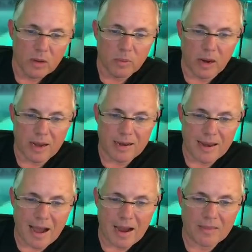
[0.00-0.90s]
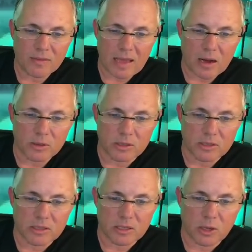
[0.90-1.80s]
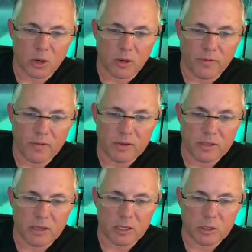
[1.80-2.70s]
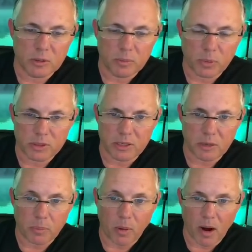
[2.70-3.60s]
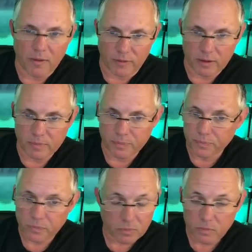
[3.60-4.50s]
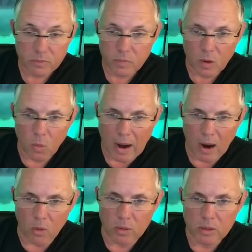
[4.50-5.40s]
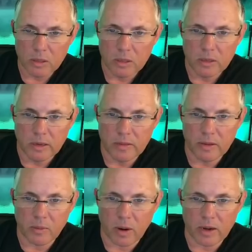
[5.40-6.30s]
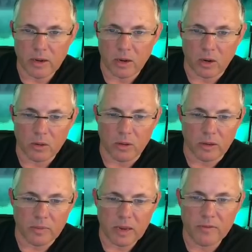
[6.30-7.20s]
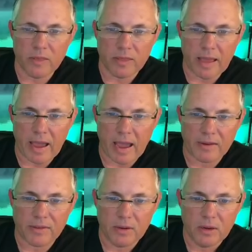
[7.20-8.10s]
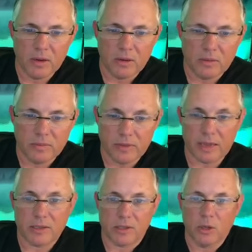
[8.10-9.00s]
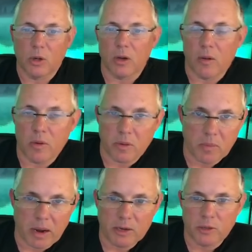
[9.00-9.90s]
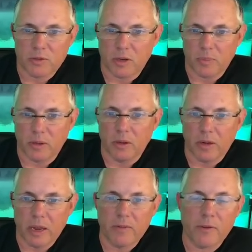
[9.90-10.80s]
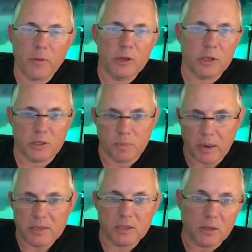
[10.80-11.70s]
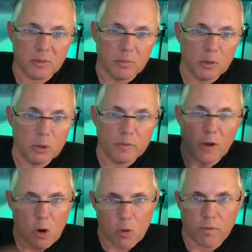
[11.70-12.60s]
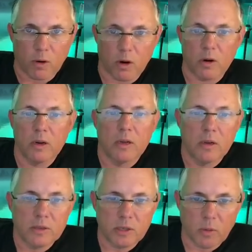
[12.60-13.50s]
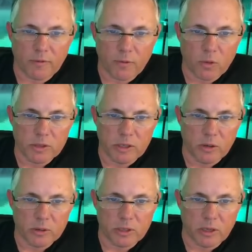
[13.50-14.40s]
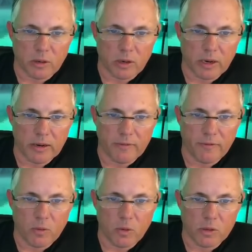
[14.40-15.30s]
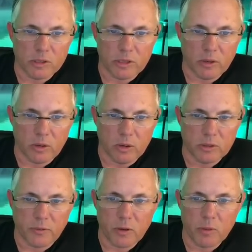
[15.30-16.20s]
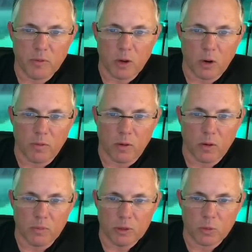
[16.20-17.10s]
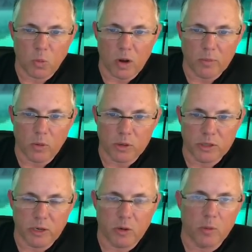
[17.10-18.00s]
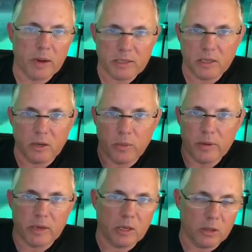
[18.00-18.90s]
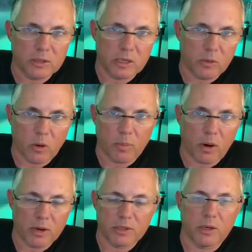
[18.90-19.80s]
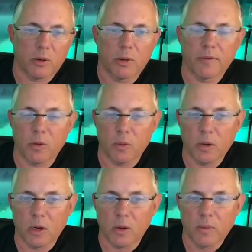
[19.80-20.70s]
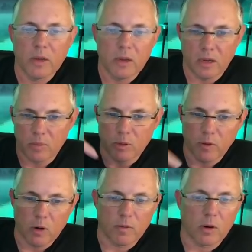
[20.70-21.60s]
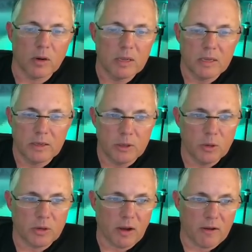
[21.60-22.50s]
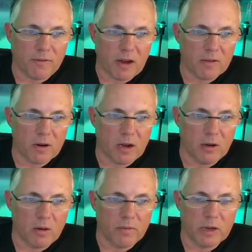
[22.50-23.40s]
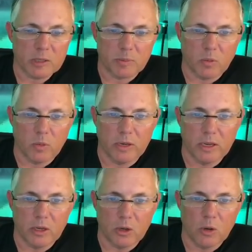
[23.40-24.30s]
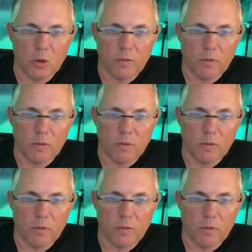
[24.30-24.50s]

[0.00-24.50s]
but a nine thousand six hundred and fifty six percent profit. Wow. And then right here, look, even that, that's still, I want to remind you of something. Look, even if we just basically moved over, see we're four zeros here, right? Four zeros. If we moved over just one more zero, basically we kill a zero, burn a zero, if you will, and move over, you could, a $500 investment would get you